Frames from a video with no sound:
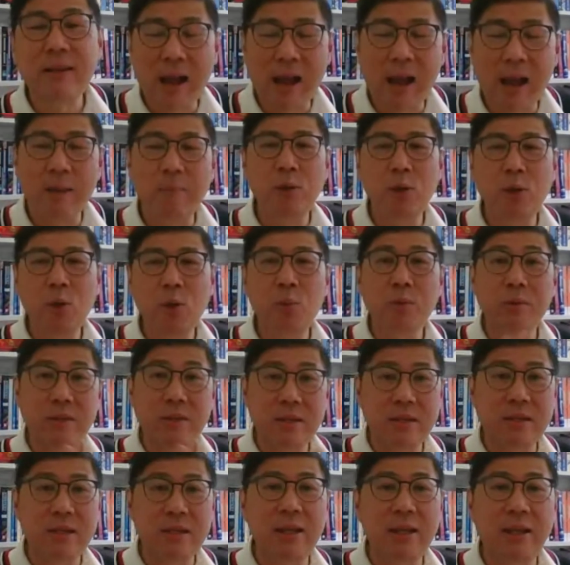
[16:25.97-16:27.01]
time you would
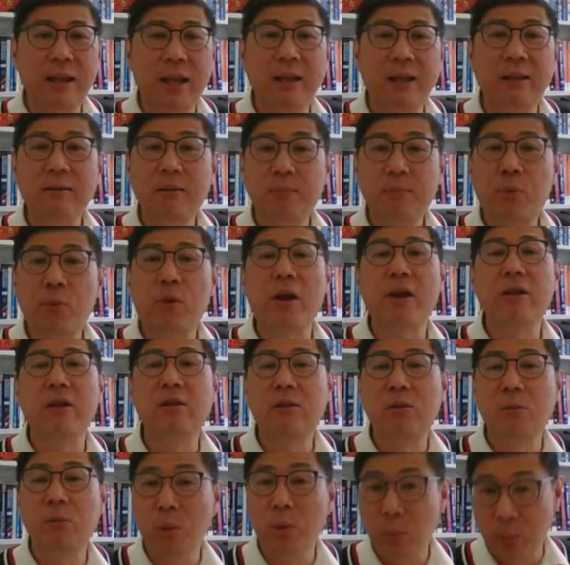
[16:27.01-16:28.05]
see that
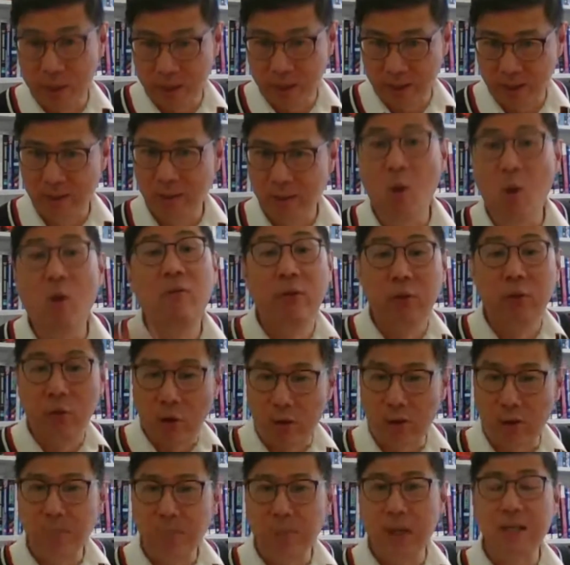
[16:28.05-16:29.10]
price will win
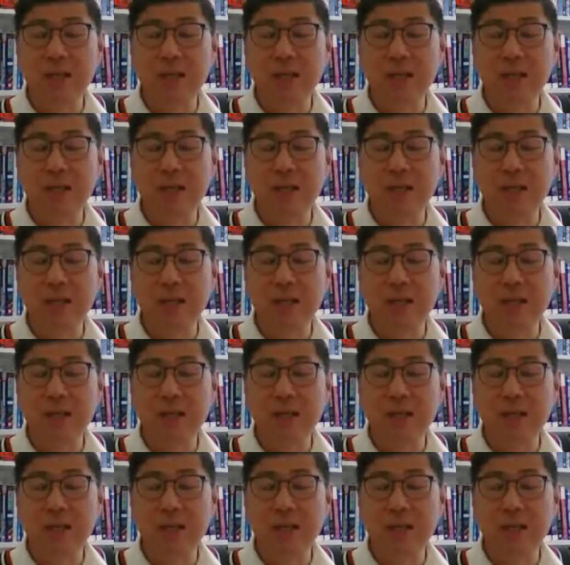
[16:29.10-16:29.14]
overall,